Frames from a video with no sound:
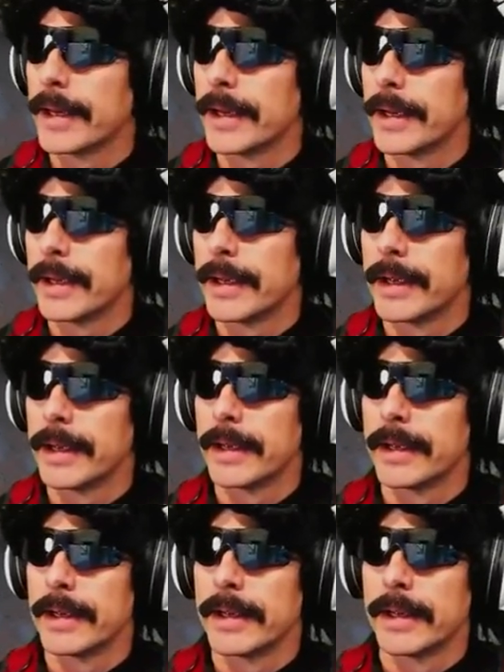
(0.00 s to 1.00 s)

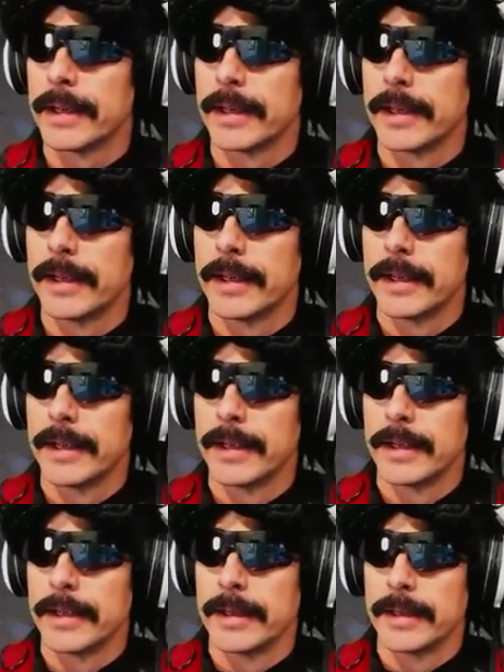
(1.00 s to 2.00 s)

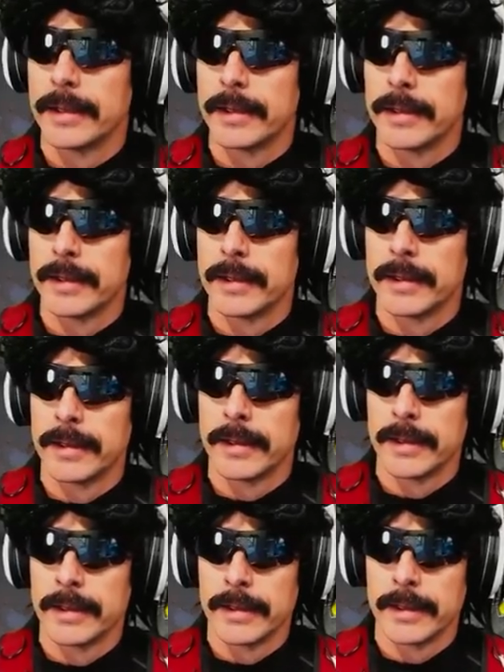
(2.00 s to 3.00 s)

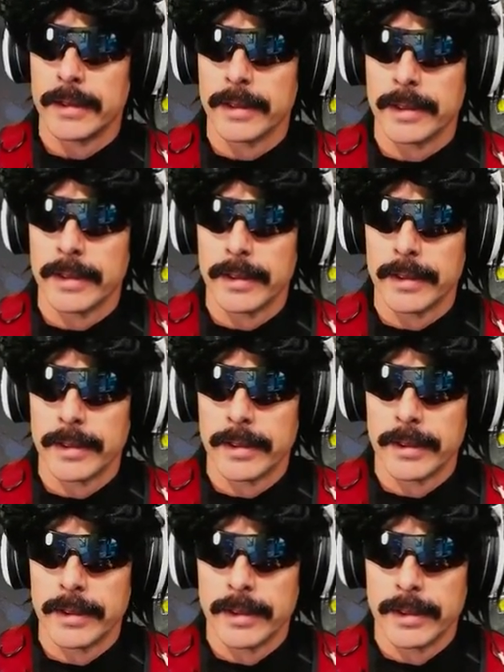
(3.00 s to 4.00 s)

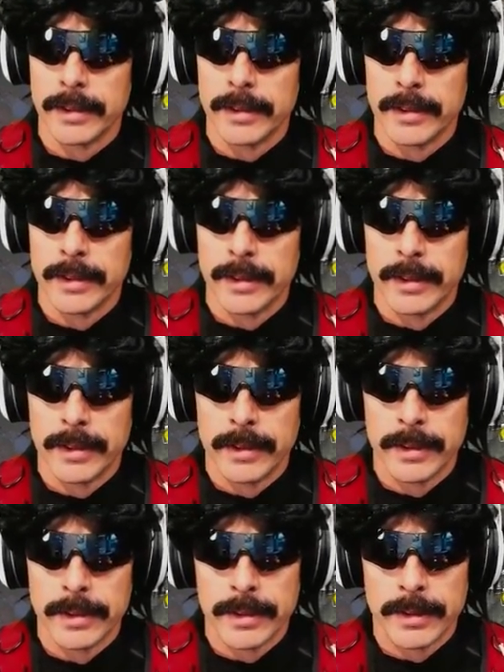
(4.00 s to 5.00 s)

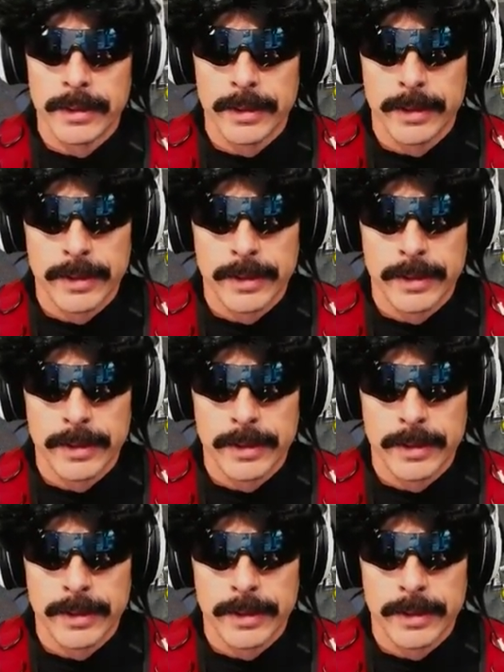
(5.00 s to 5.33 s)
(silence)